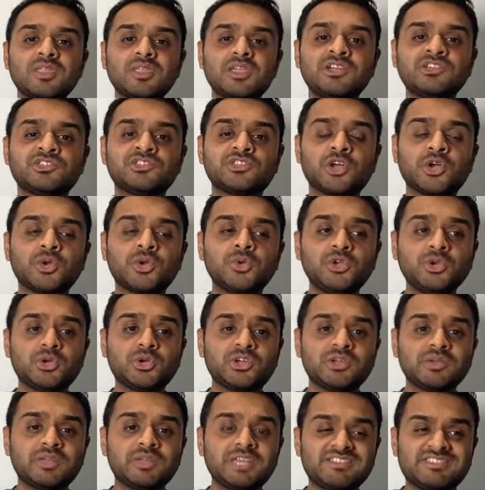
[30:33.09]
So you
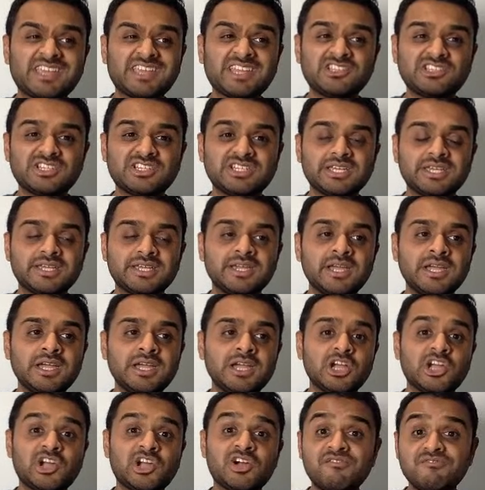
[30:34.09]
can essentially
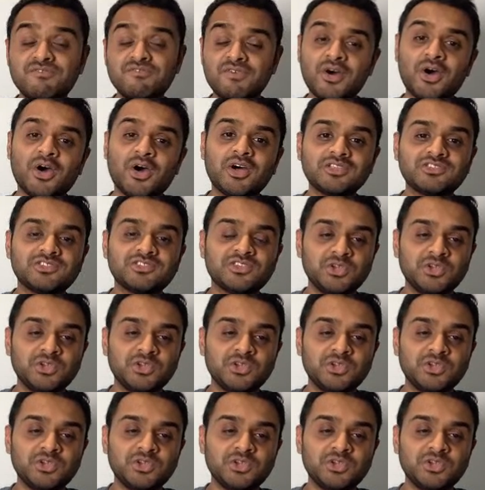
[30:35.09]
convert